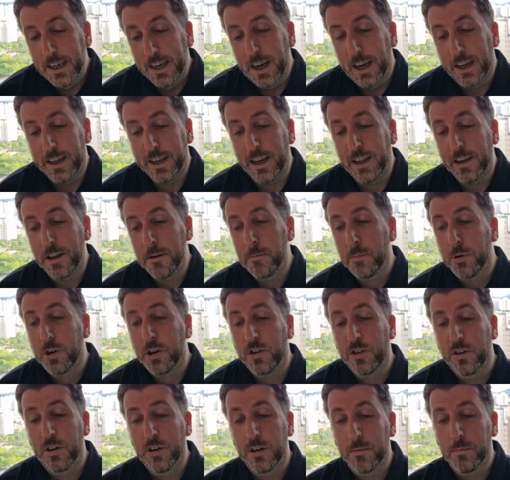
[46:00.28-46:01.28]
I get the
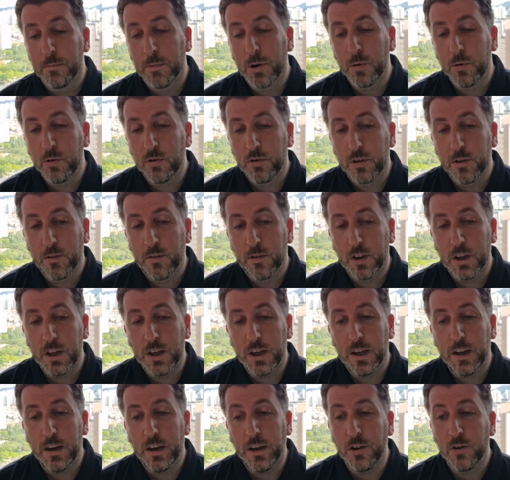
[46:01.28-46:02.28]
impression that most of
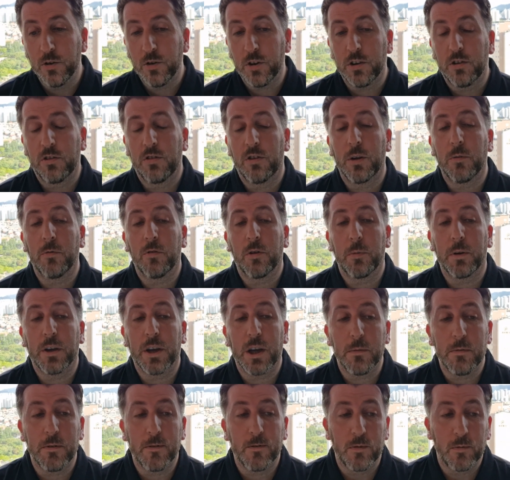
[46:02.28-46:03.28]
the interest seems to be
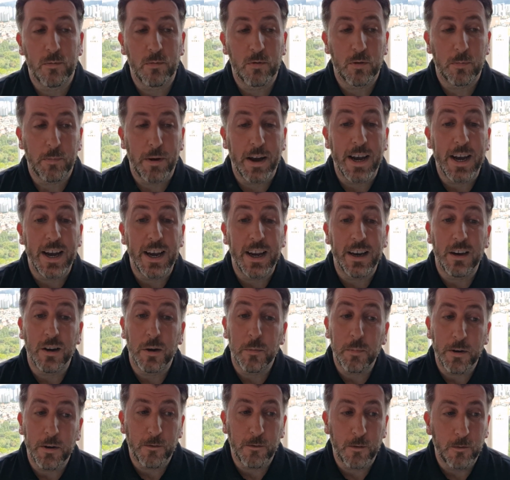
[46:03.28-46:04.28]
coming from Spain and a
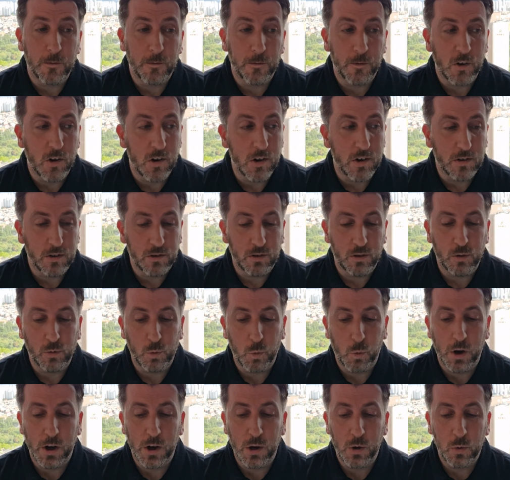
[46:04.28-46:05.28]
from France as
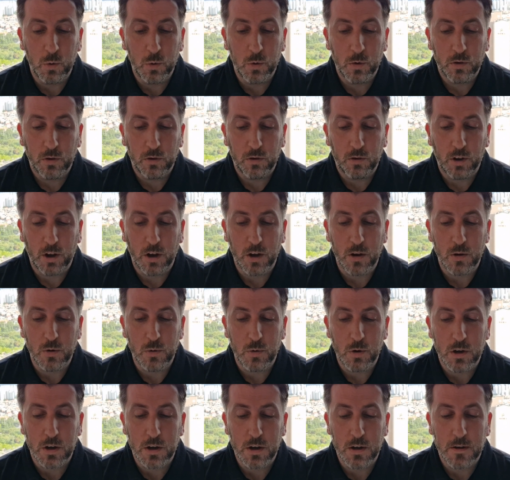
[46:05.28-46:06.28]
well.
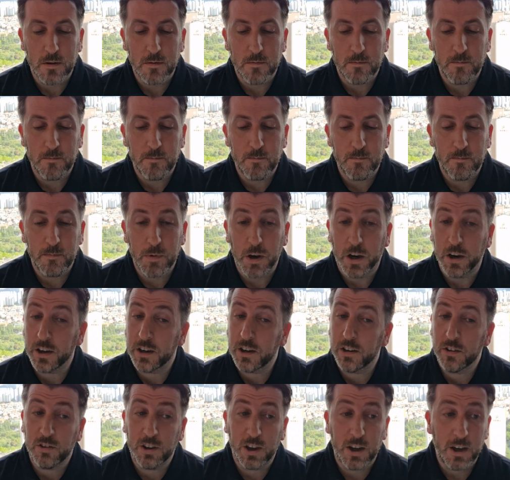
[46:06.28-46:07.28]
So, um, but like
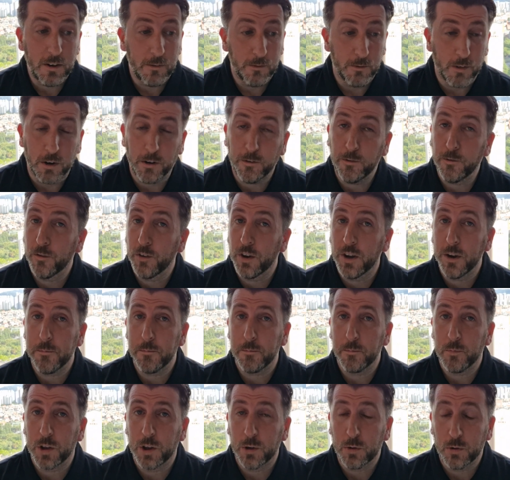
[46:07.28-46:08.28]
I say, very
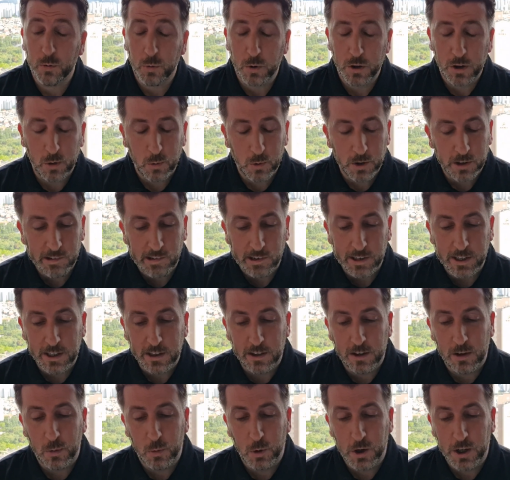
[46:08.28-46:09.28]
fit. He was one of the ones
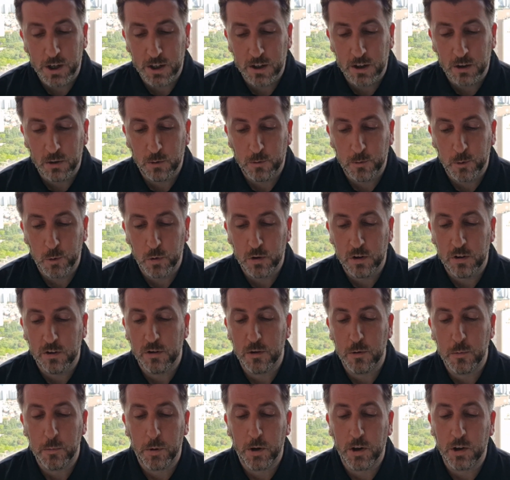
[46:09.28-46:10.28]
leading the way in those
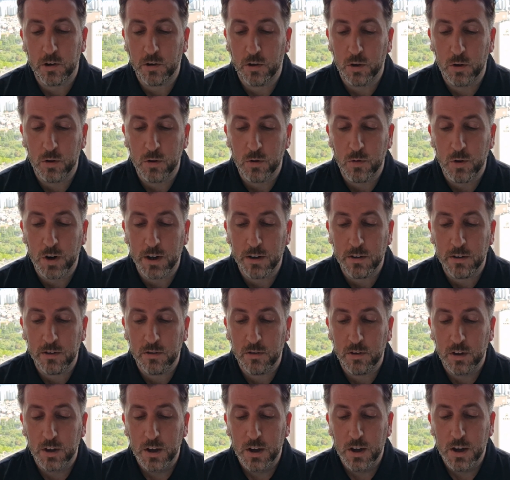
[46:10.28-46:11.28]
42 pitch long
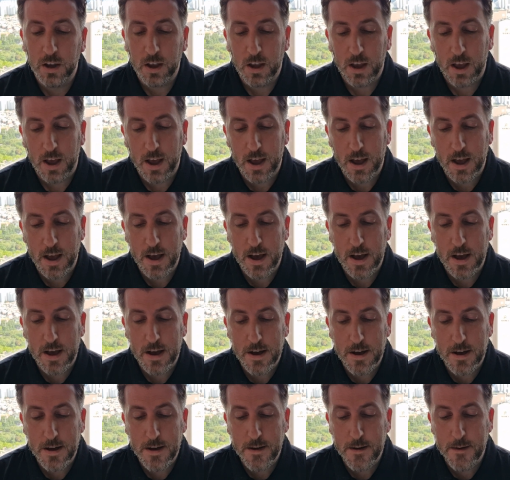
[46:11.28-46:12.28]
runs.
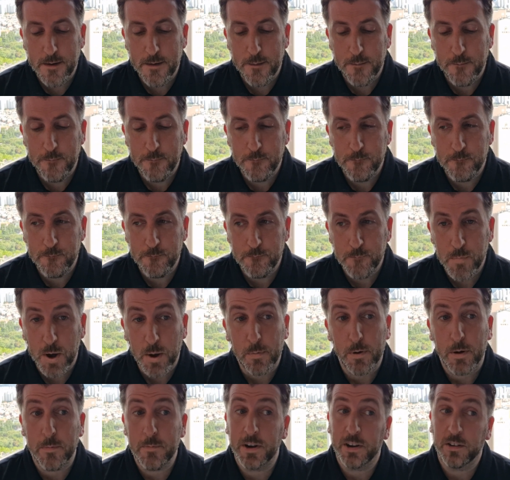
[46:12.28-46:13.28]
Um,
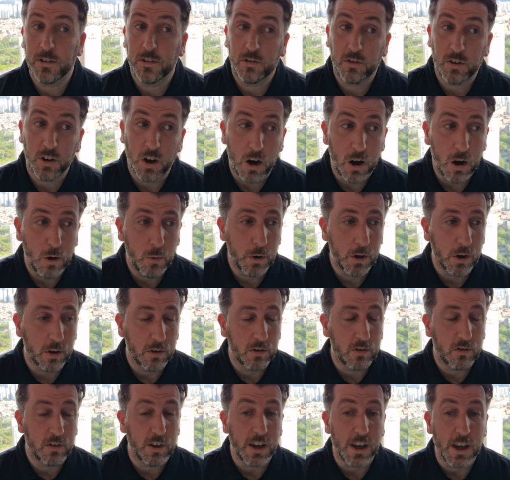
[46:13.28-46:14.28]
Pape Matar Sarr, we got to
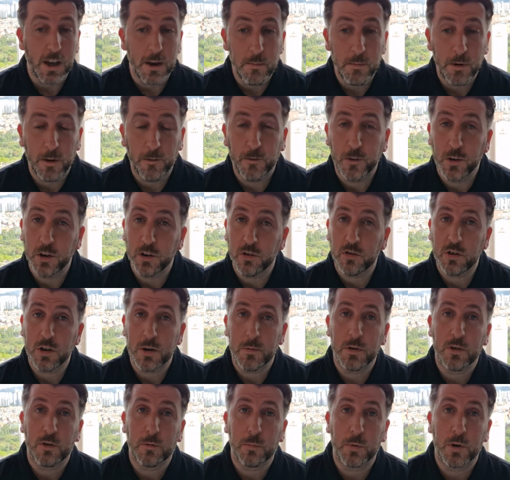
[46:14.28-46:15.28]
see him in the first time
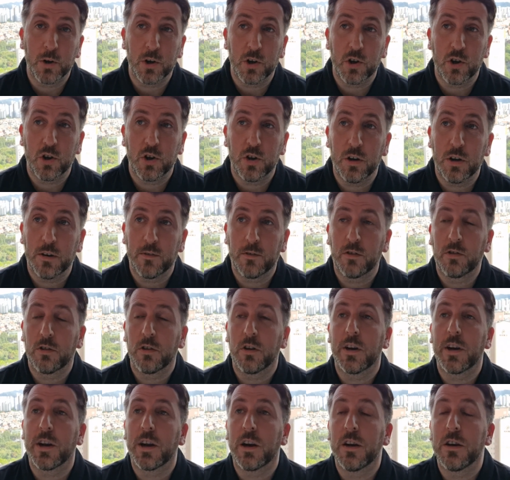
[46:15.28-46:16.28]
in the Spurs shirt after
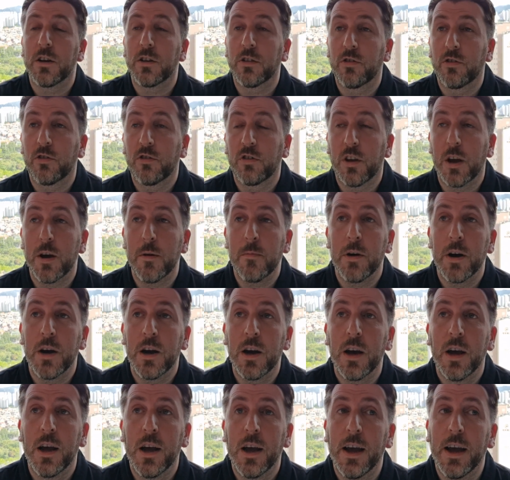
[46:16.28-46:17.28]
signing last
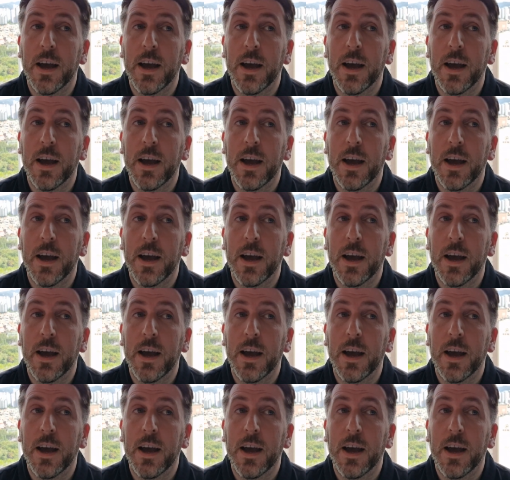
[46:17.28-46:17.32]
summer.